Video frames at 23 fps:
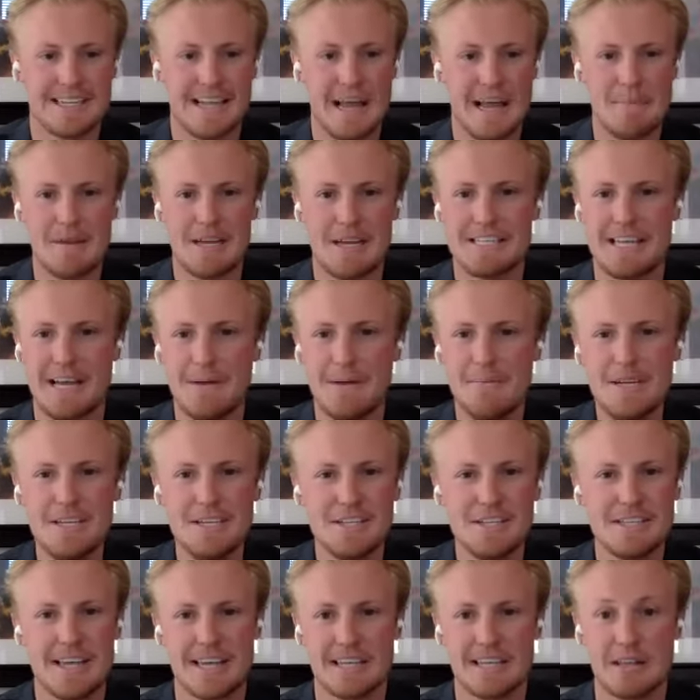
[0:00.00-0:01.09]
I mean, tell me
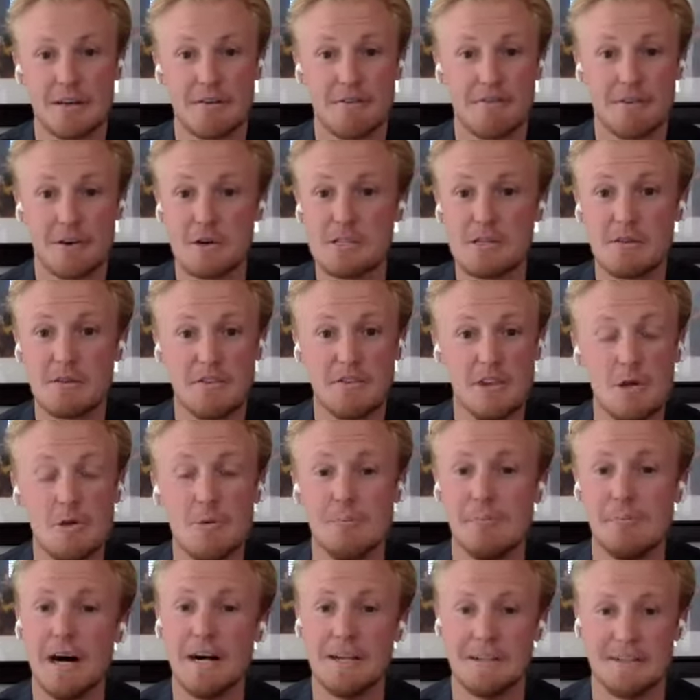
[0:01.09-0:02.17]
just like the first few
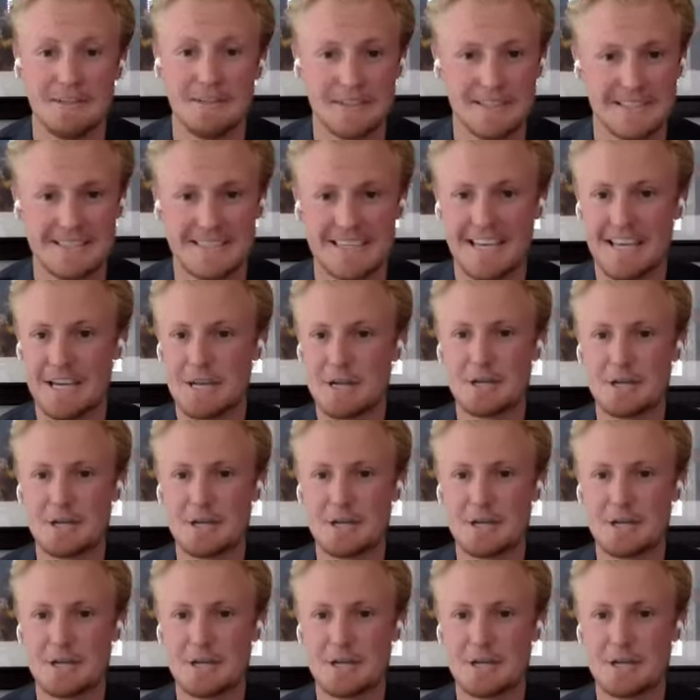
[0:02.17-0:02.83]
months